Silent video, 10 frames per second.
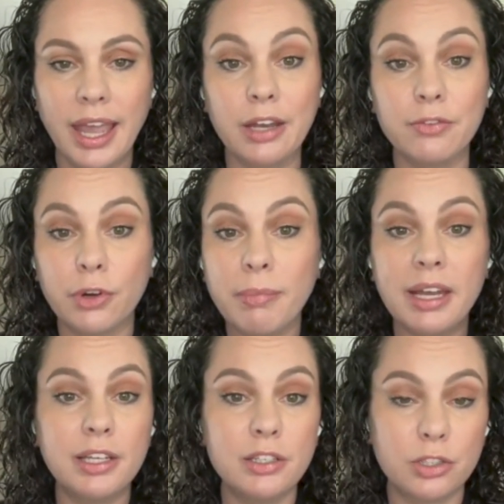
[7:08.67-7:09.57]
And for
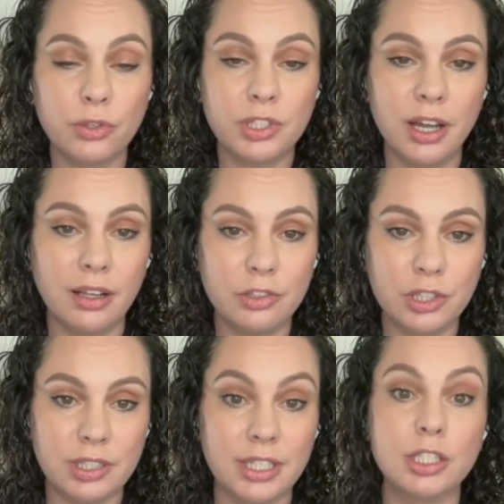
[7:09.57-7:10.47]
many
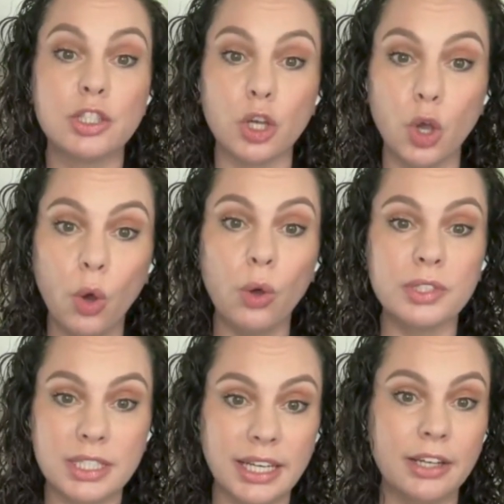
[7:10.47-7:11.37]
sociologists, this is the
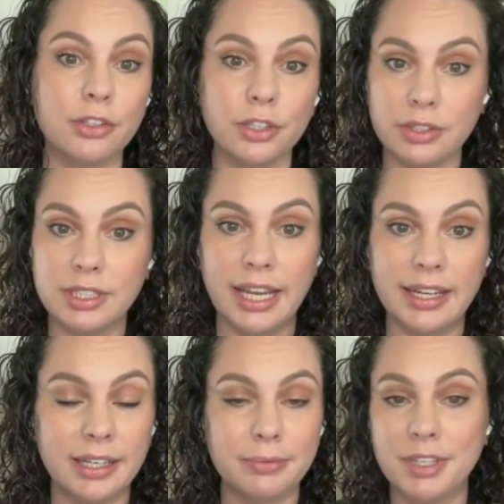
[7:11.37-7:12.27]
gold standard
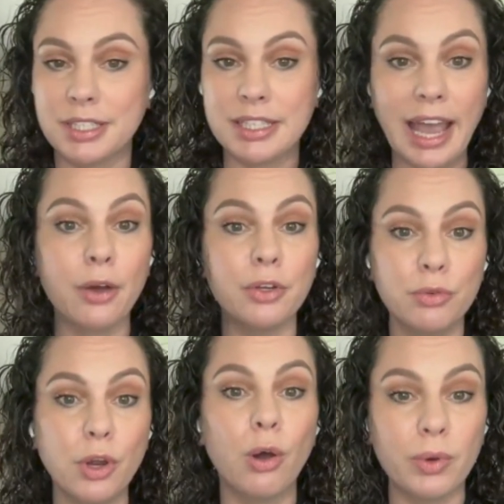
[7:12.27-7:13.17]
data. This is how
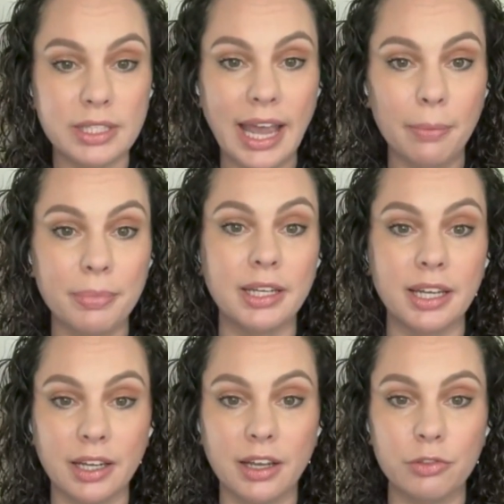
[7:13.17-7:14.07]
you know what's happening
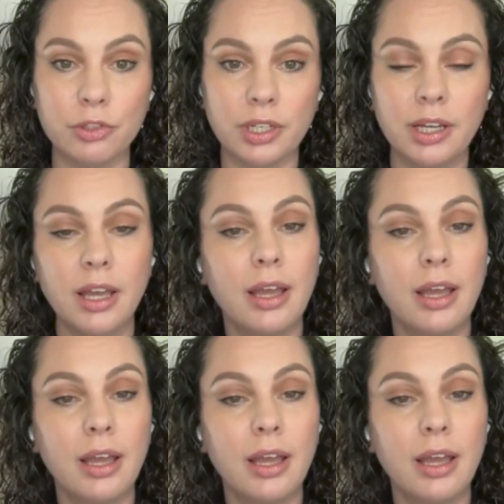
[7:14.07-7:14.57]
in a country.